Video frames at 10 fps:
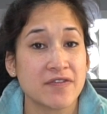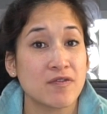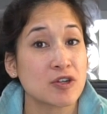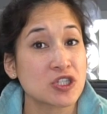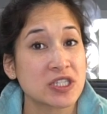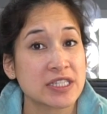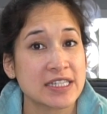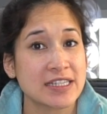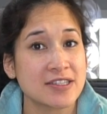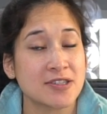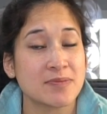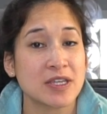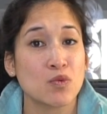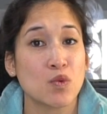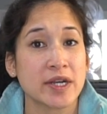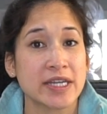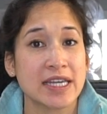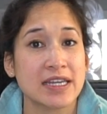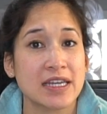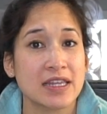fortunate to be
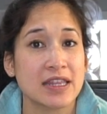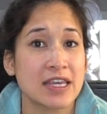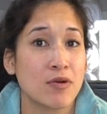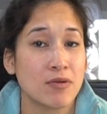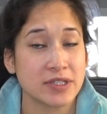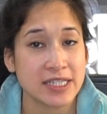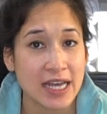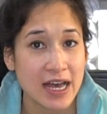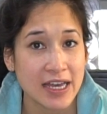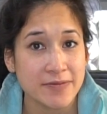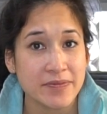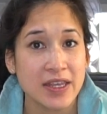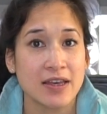working the whole time.